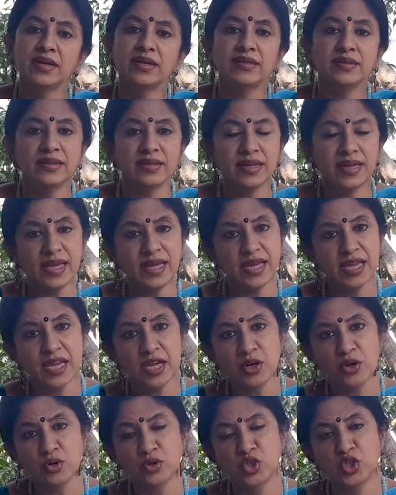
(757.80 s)
3
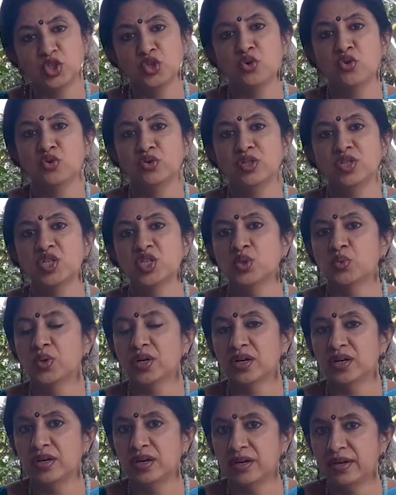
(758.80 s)
hero stones
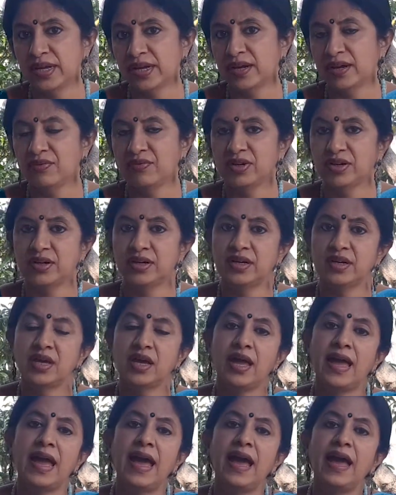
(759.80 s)
were recovered
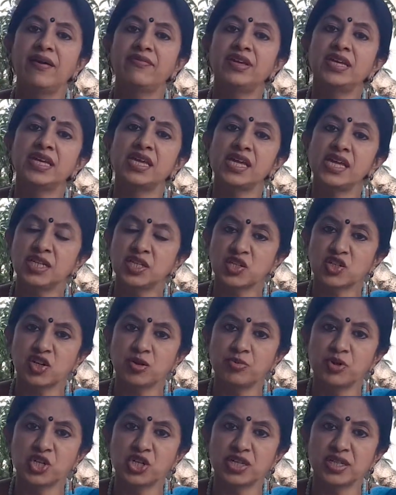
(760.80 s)
having
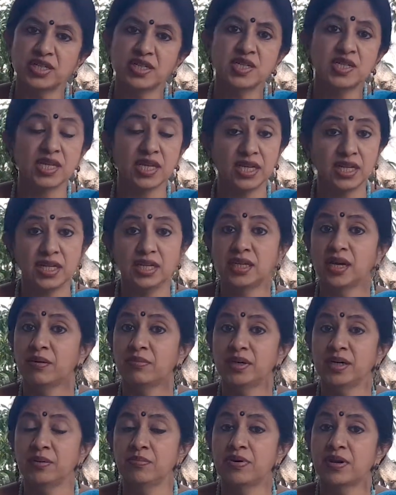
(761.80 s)
inscriptions in
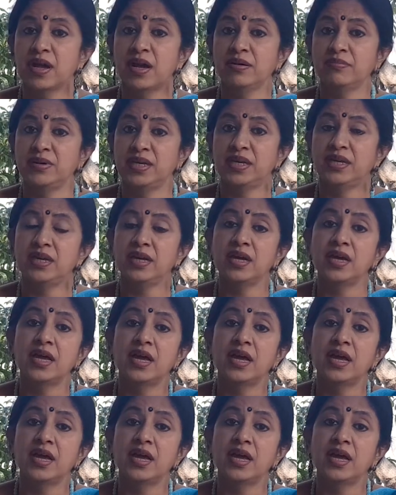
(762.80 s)
Tamil Brahmi,